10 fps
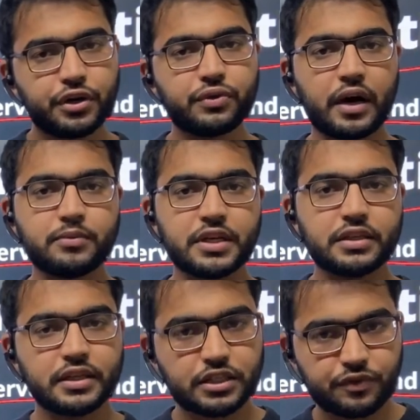new Ramsar
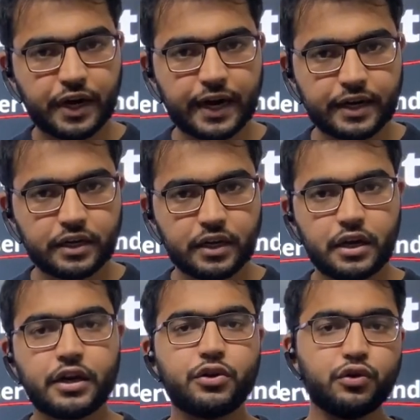sites were added,
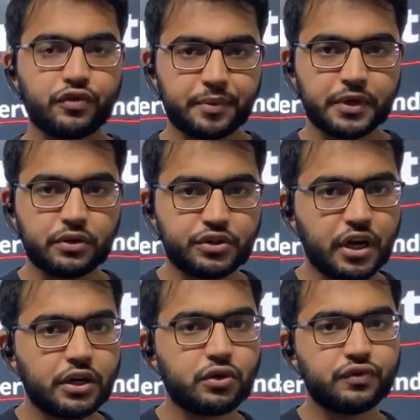2 from the
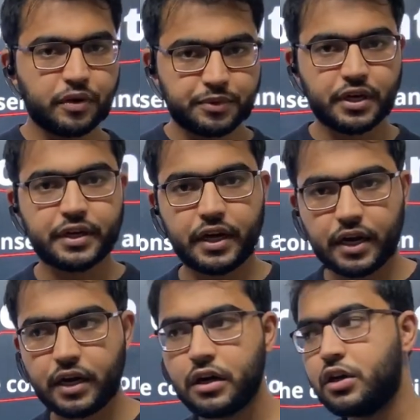Gujarat, 2 from the
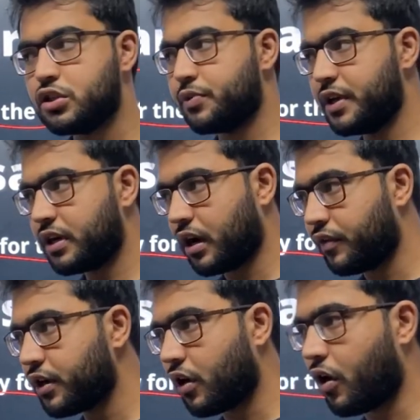Haryana. So we'll
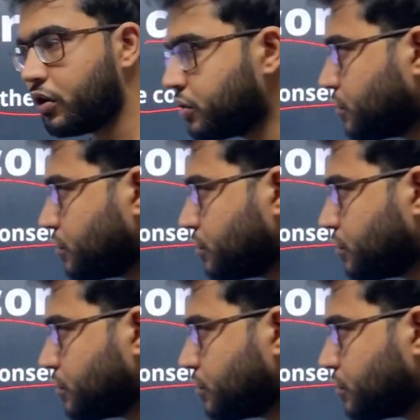cover all